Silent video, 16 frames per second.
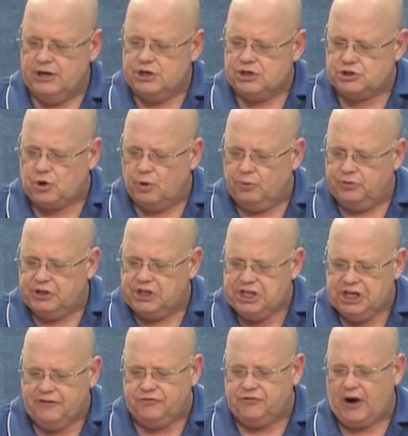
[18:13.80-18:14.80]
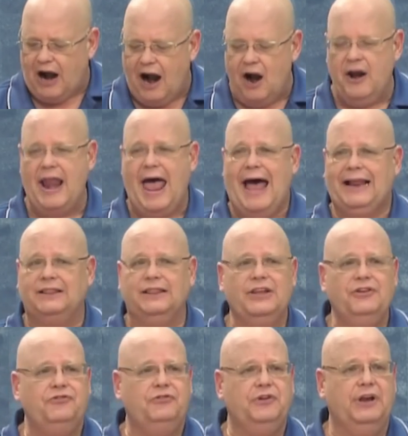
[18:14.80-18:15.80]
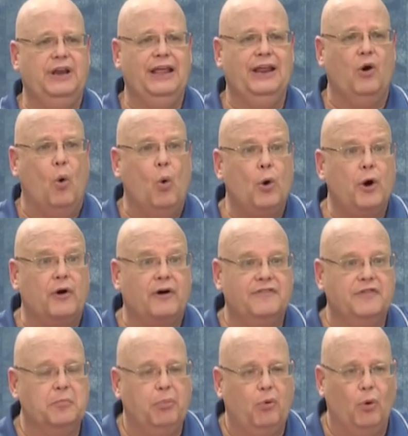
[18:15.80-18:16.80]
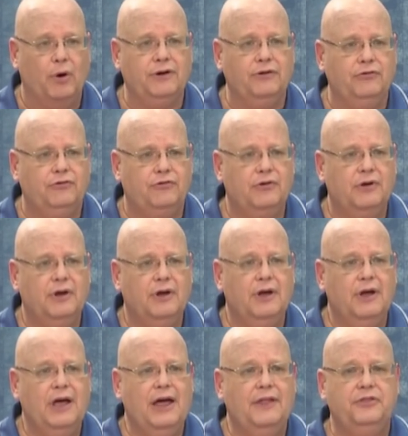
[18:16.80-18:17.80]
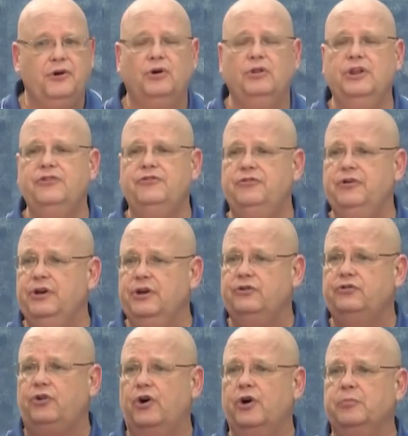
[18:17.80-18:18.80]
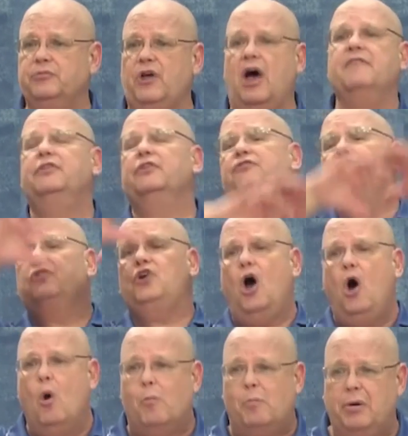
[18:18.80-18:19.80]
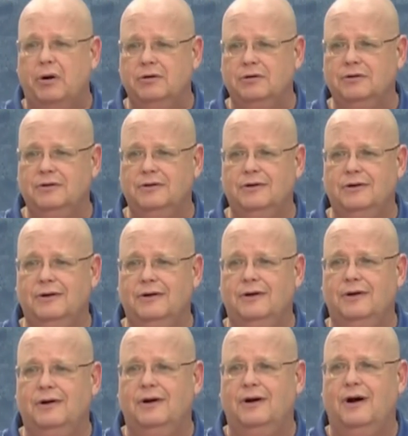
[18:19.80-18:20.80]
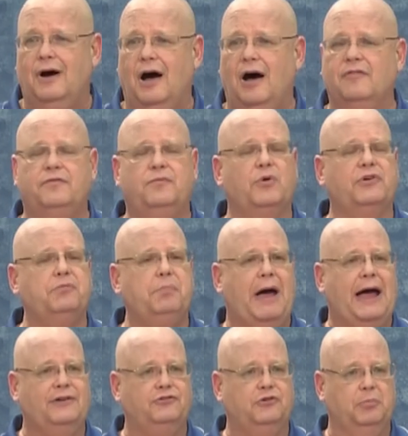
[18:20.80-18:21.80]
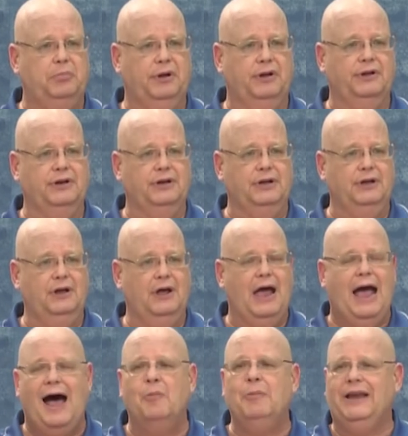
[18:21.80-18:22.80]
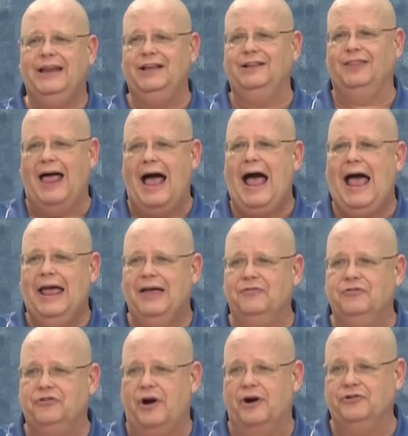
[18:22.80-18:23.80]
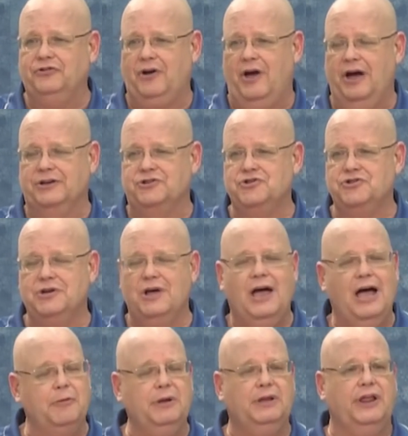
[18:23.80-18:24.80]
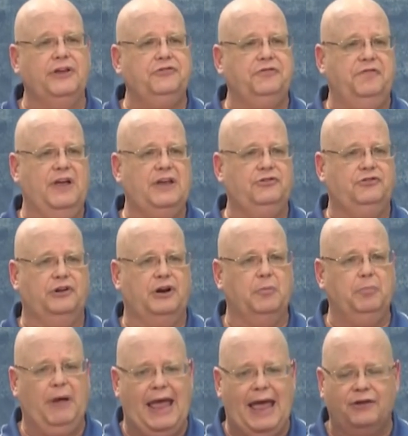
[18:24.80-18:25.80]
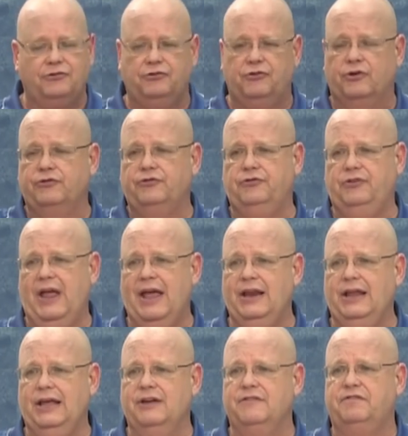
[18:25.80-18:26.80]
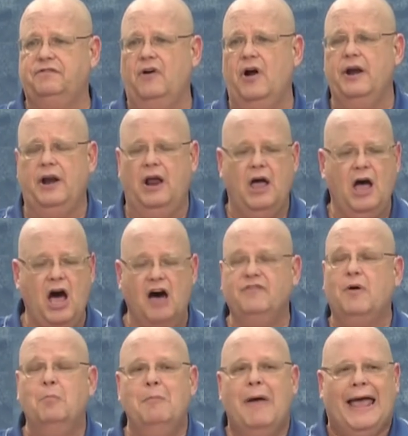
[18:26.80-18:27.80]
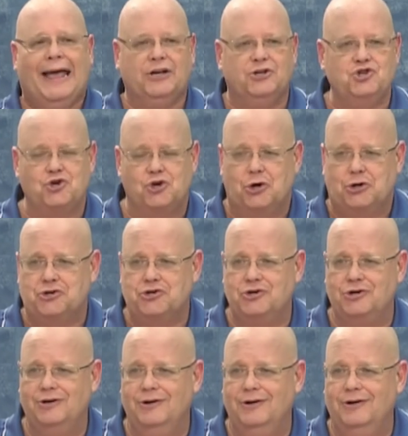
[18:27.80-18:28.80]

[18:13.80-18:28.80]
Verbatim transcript: So the gifts are not listed in order of importance, they're listed in terms of the scope of responsibility. How many lives are touched? I mean, let's face it, a pastor standing in front of a mega church